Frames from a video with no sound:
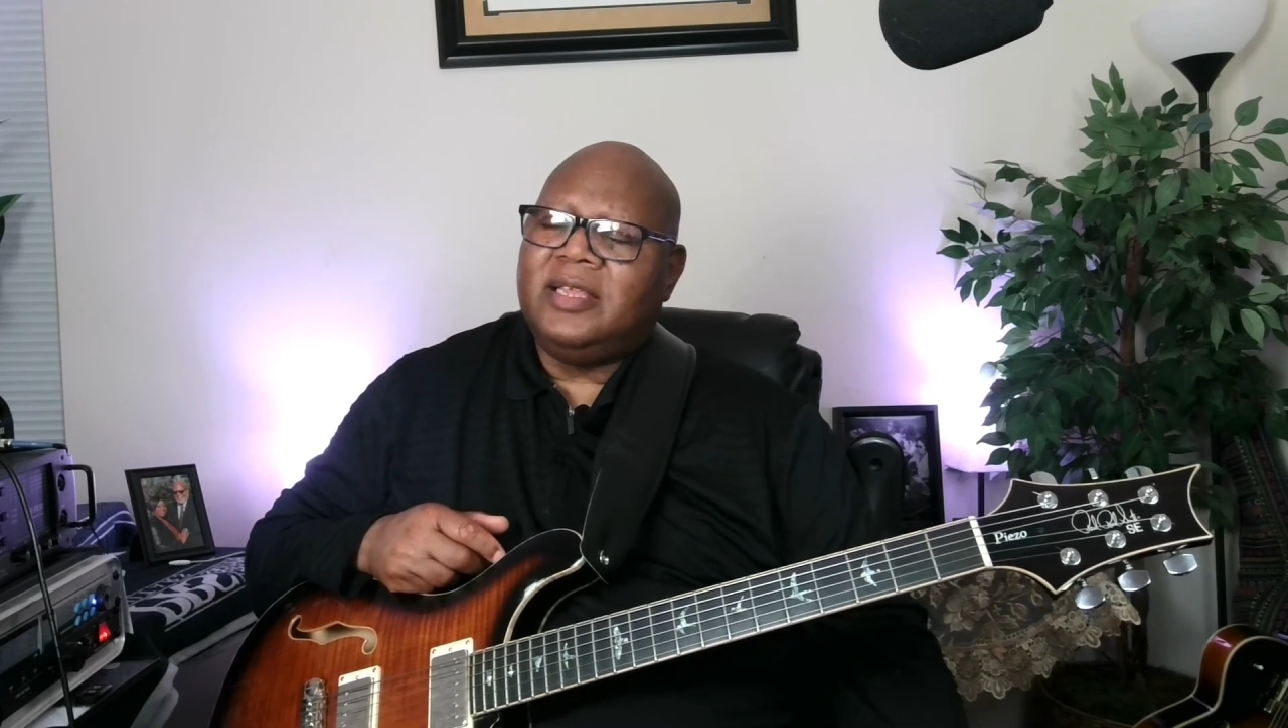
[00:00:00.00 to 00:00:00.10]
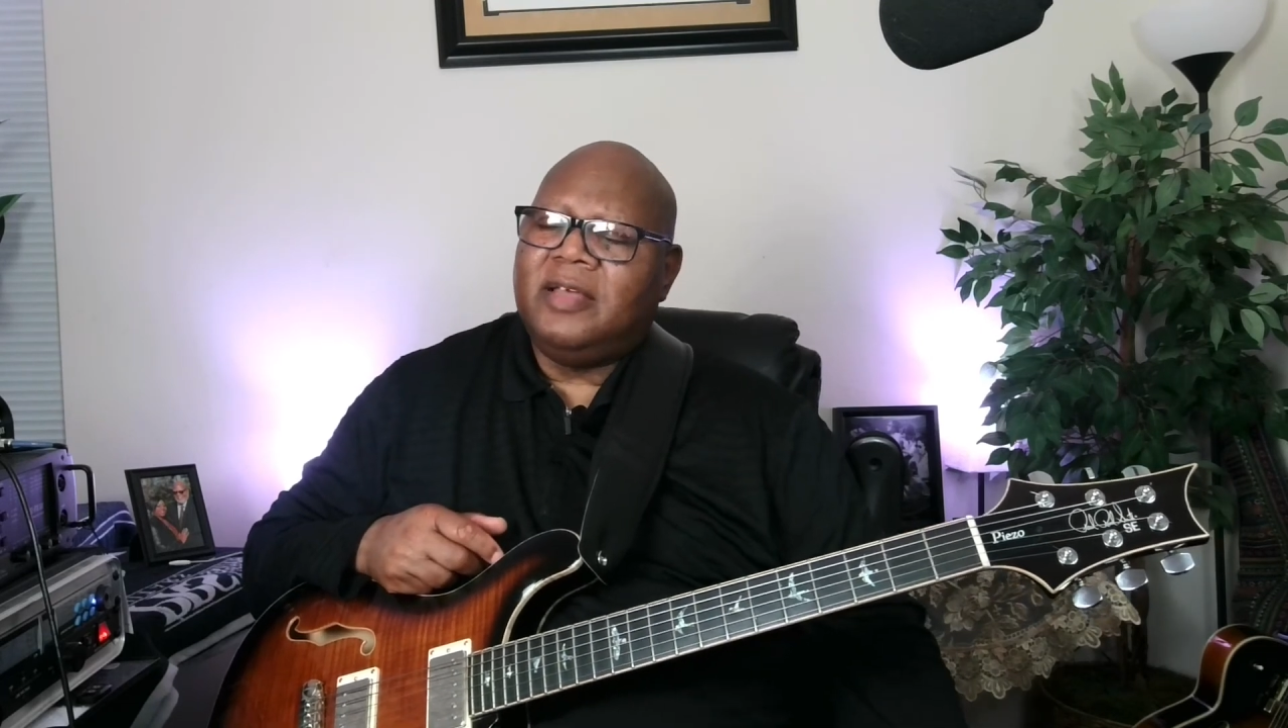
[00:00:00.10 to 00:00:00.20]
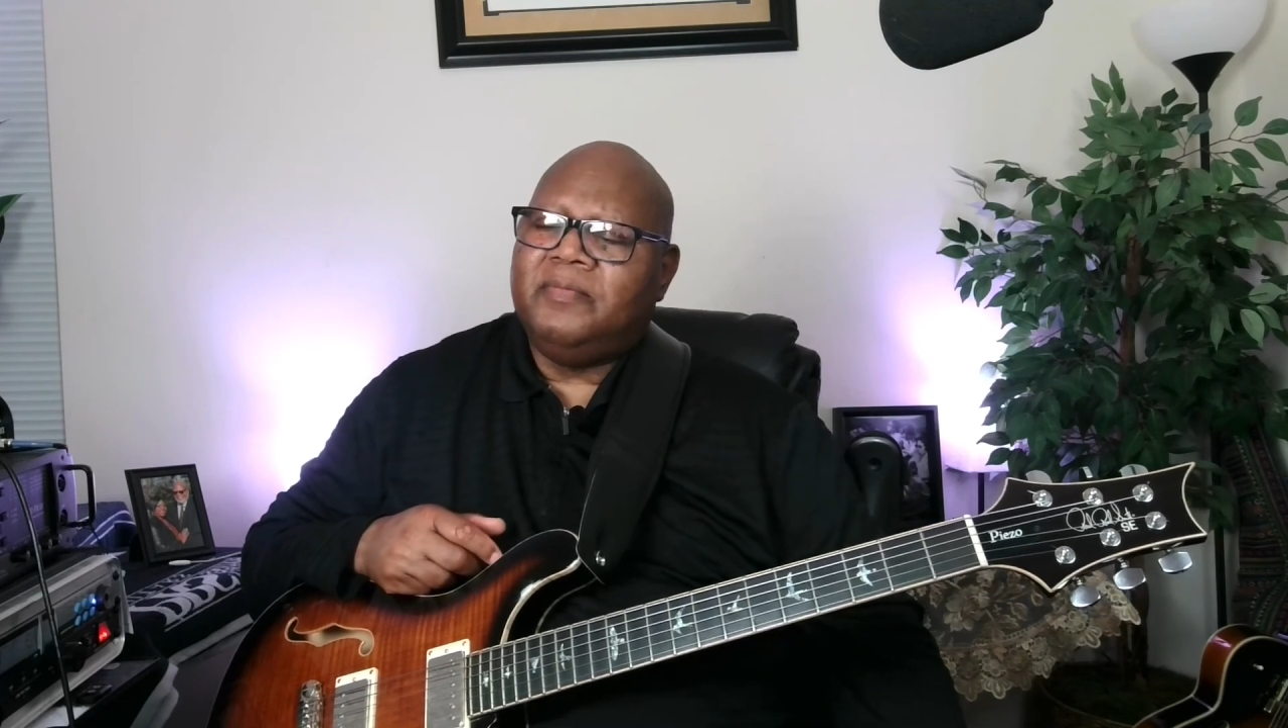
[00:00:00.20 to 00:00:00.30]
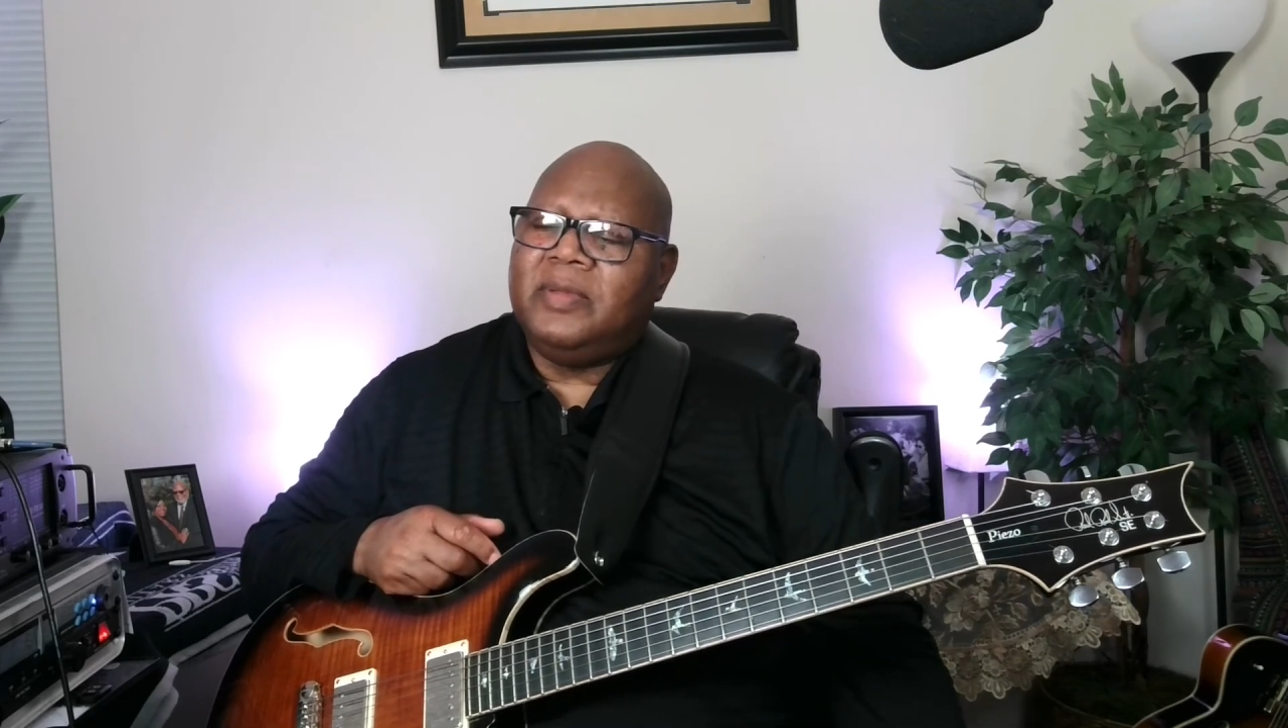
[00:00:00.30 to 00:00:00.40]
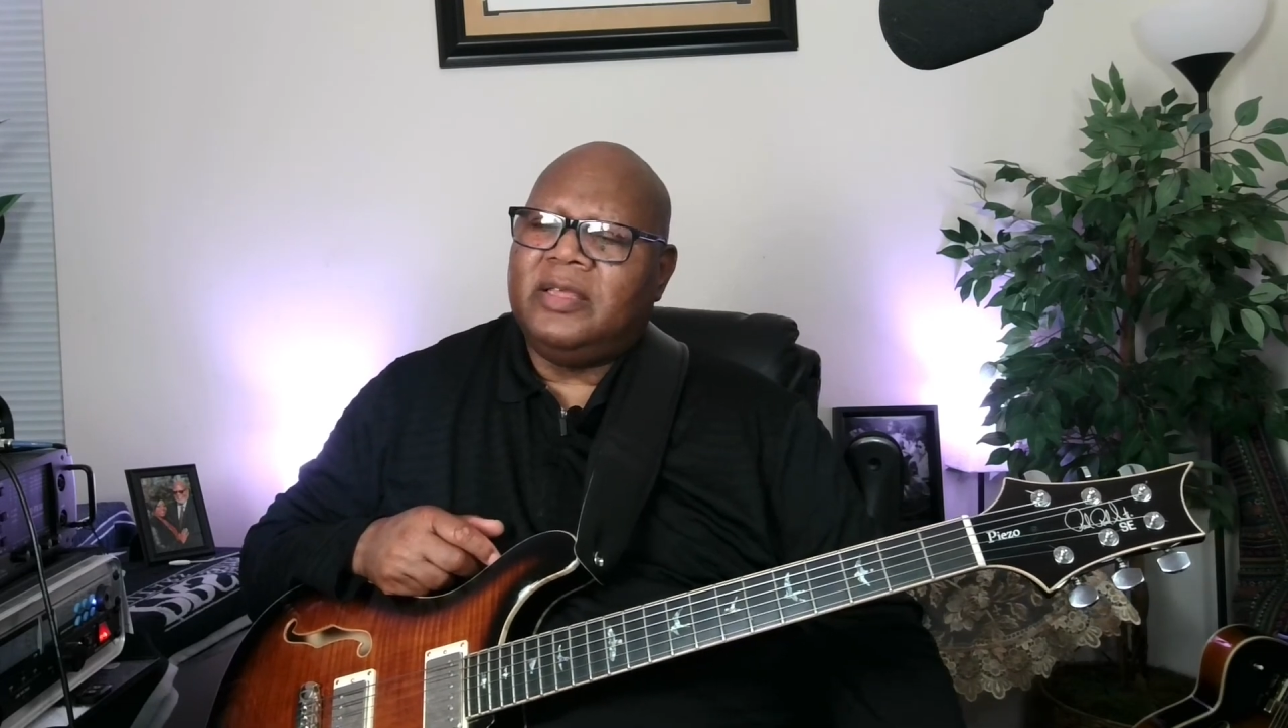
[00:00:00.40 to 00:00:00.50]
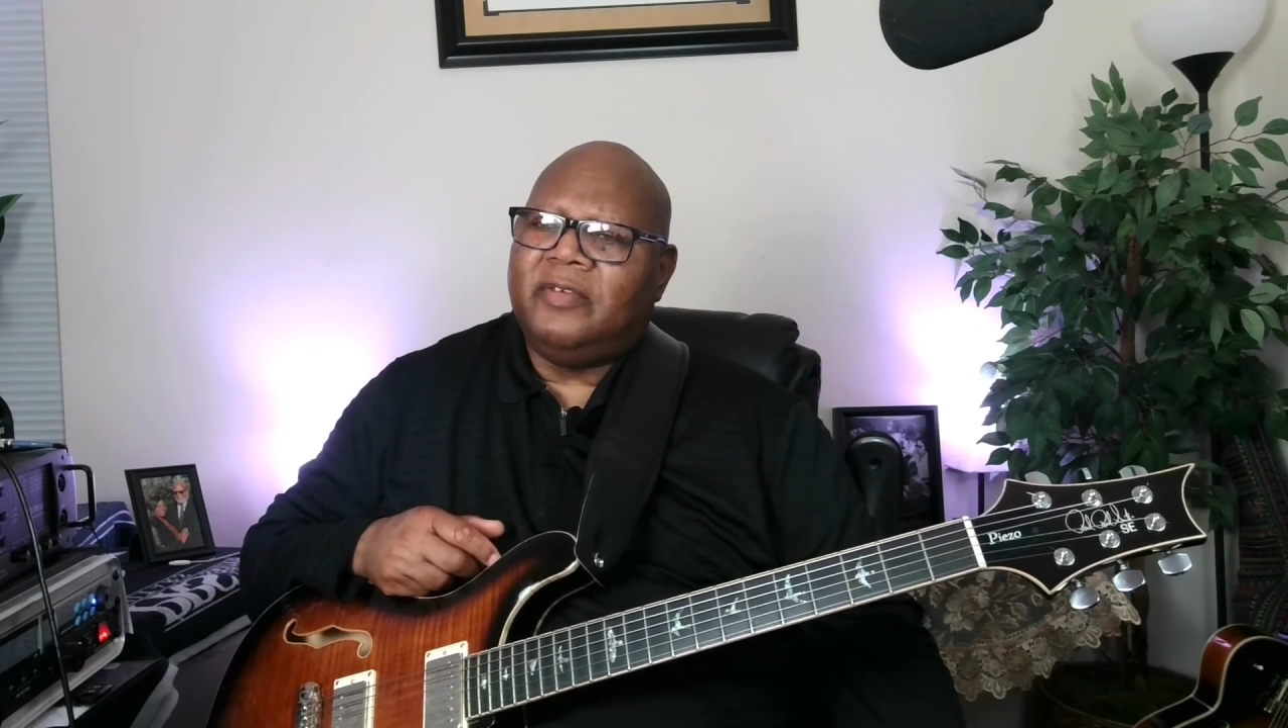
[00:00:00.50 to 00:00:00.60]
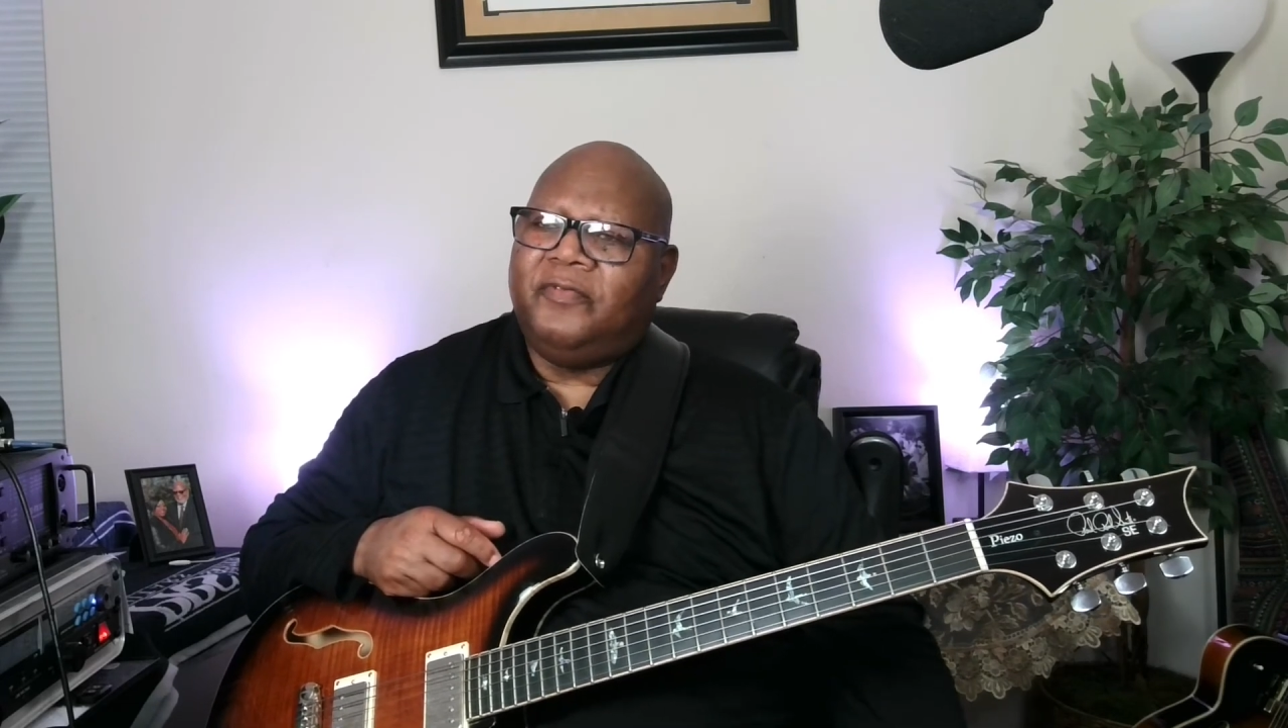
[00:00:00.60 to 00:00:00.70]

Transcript: give me the